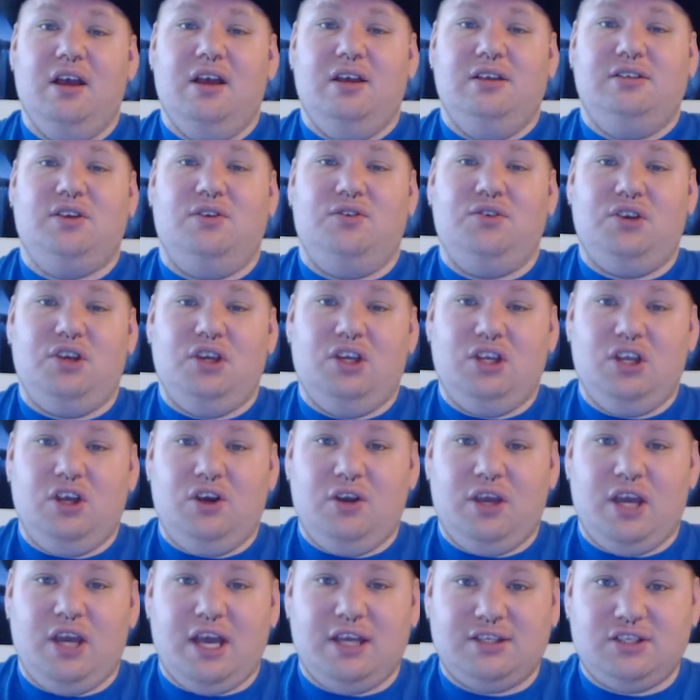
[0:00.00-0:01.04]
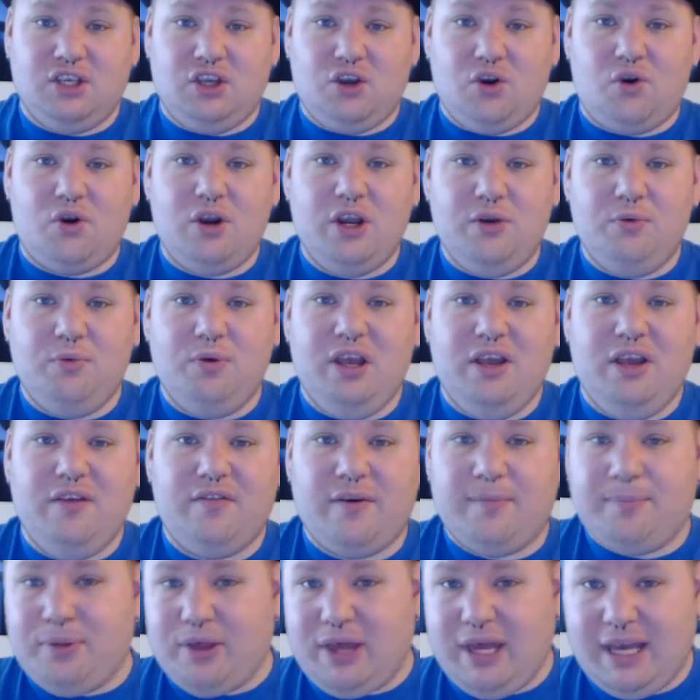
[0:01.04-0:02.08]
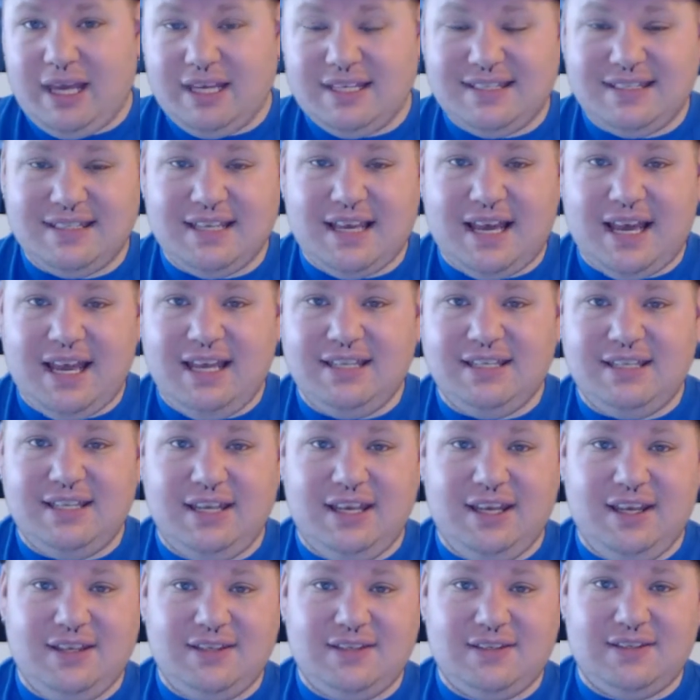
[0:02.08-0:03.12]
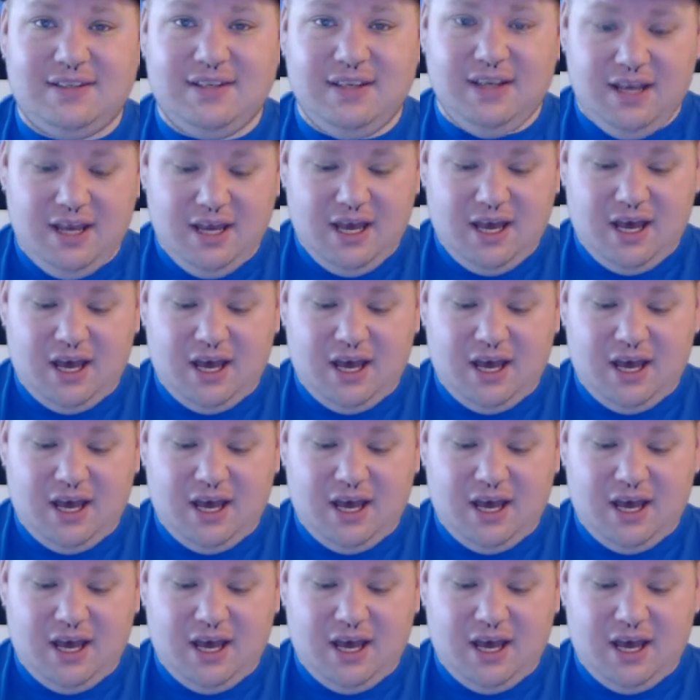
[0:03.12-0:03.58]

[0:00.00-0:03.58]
So, you got Sigourney Weaver playing a scientist.